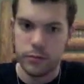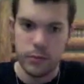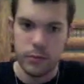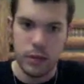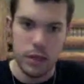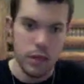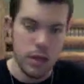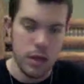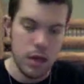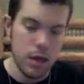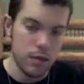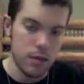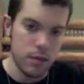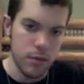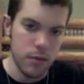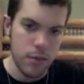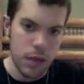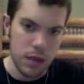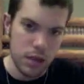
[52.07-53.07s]
not the
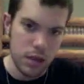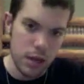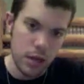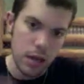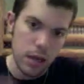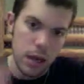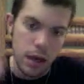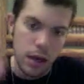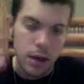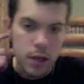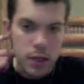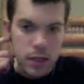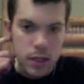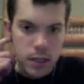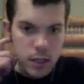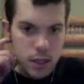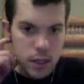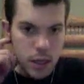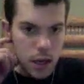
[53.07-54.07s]
best idea
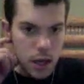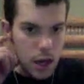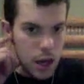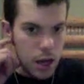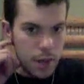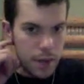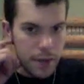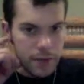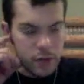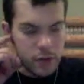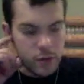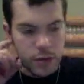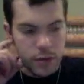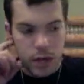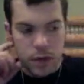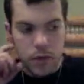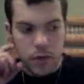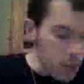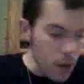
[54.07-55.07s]
after a
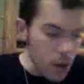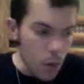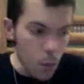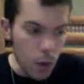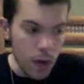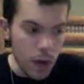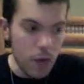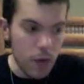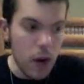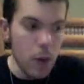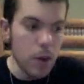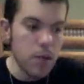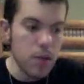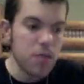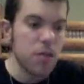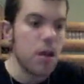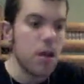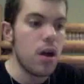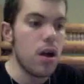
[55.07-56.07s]
midnight movie. Whatever, I went and
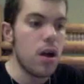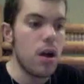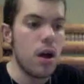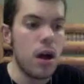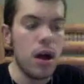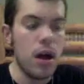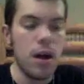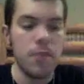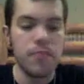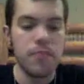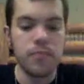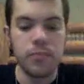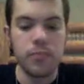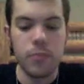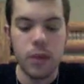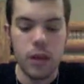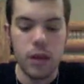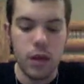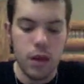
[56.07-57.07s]
saw
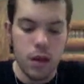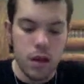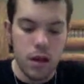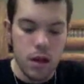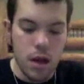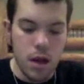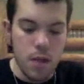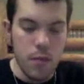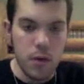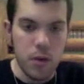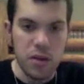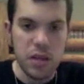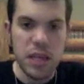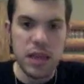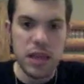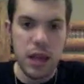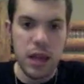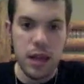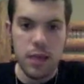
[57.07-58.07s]

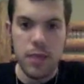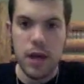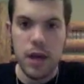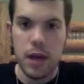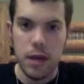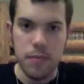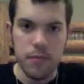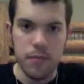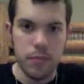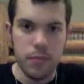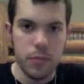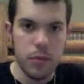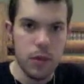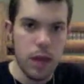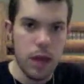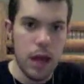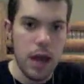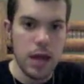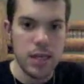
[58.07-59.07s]
Mosquita
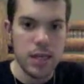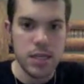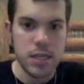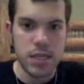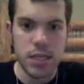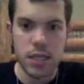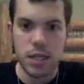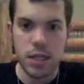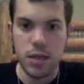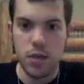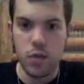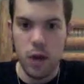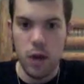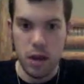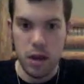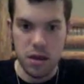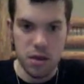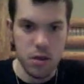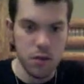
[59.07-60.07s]
at the
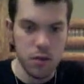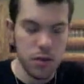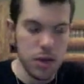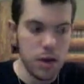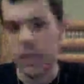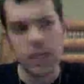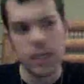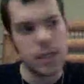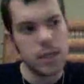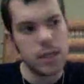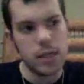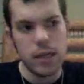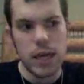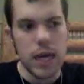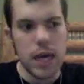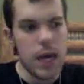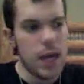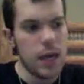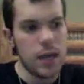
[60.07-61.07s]
Redstone Theater,
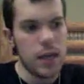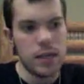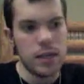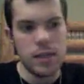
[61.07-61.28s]
and